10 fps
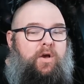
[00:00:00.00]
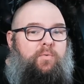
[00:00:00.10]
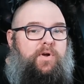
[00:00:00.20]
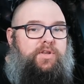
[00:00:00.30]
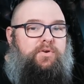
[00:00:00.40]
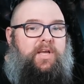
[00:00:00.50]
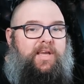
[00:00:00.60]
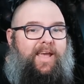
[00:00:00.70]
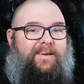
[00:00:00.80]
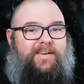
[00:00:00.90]
when you can
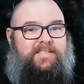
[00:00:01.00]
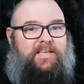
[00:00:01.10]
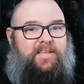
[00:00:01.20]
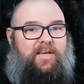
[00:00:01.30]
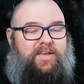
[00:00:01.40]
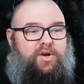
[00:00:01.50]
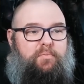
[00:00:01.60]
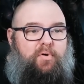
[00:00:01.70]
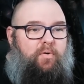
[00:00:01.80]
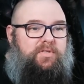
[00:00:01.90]
guarantee that your
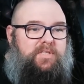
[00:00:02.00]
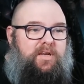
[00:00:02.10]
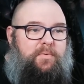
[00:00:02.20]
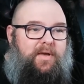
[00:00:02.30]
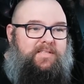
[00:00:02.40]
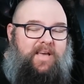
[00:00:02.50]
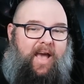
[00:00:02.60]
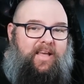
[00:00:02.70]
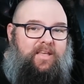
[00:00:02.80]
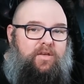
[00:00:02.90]
opponent's going to be
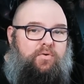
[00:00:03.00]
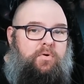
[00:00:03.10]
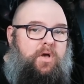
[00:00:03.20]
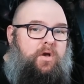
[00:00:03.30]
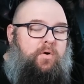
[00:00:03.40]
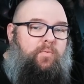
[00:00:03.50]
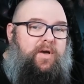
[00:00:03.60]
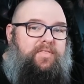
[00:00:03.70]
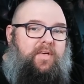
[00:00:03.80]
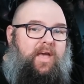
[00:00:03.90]
attacking you
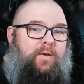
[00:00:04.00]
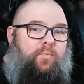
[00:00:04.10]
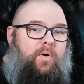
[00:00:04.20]
with a